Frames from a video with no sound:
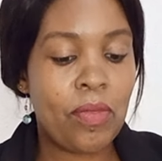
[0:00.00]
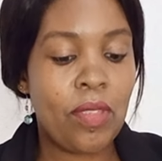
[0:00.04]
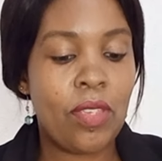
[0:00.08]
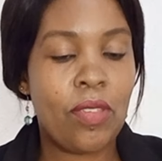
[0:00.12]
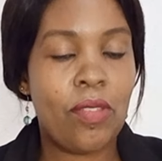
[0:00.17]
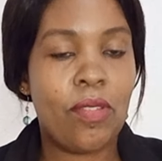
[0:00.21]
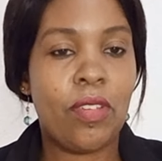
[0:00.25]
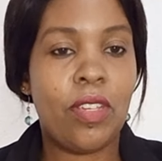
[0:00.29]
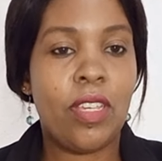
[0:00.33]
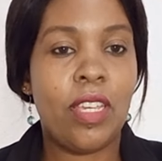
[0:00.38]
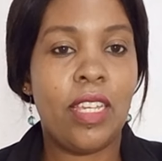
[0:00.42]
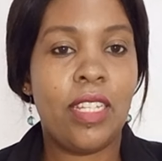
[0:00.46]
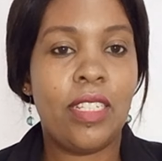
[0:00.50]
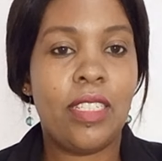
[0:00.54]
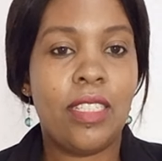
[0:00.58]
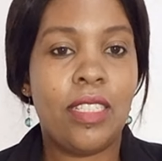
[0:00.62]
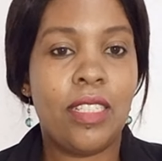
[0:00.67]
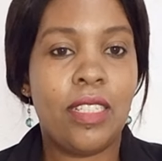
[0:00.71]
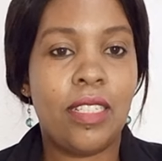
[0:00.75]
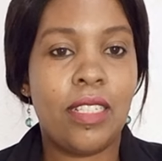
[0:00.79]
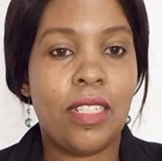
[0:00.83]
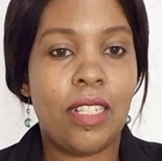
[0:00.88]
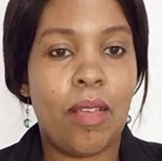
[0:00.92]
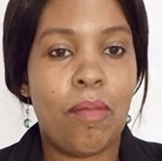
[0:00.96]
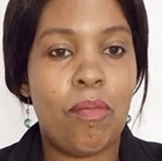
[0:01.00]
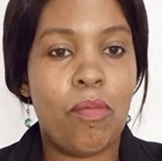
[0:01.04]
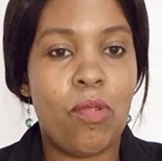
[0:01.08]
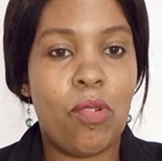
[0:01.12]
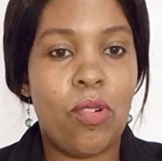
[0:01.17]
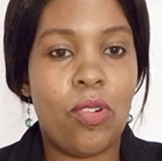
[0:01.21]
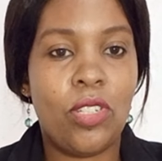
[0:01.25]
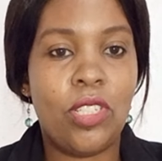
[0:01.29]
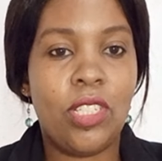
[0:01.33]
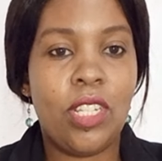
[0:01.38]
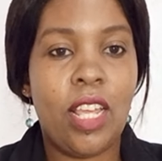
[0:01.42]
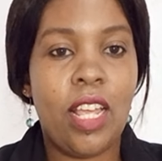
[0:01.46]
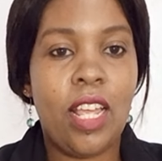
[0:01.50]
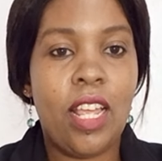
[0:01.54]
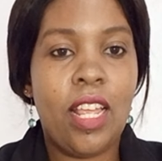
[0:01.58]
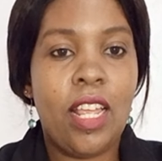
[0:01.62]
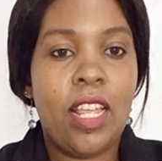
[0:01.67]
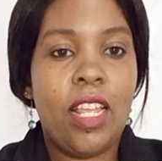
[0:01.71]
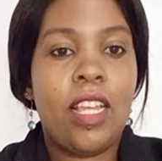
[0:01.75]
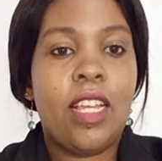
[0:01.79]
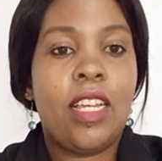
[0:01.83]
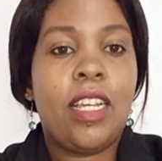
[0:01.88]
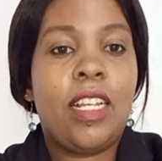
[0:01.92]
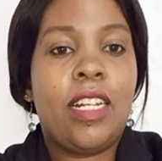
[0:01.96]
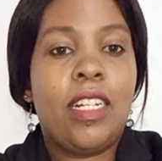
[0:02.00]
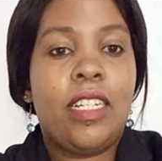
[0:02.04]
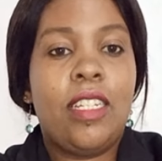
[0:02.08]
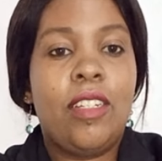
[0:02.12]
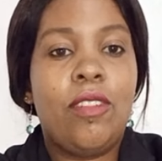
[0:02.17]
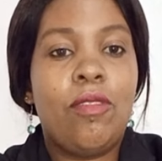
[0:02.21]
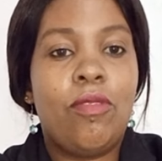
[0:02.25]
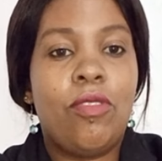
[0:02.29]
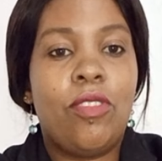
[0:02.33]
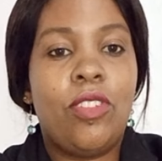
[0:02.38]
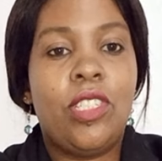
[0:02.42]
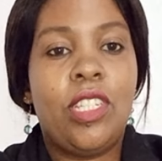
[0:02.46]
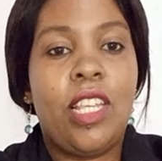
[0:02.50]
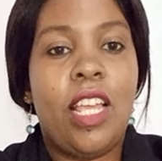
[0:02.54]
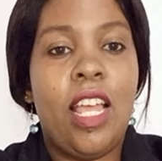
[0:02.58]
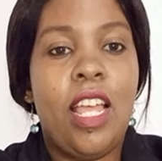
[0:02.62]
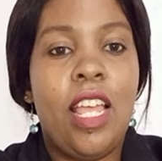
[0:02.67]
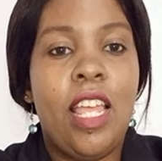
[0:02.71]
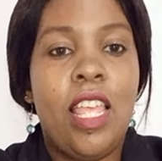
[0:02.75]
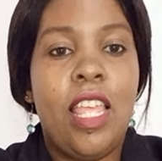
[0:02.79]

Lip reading: You get some water, clean water,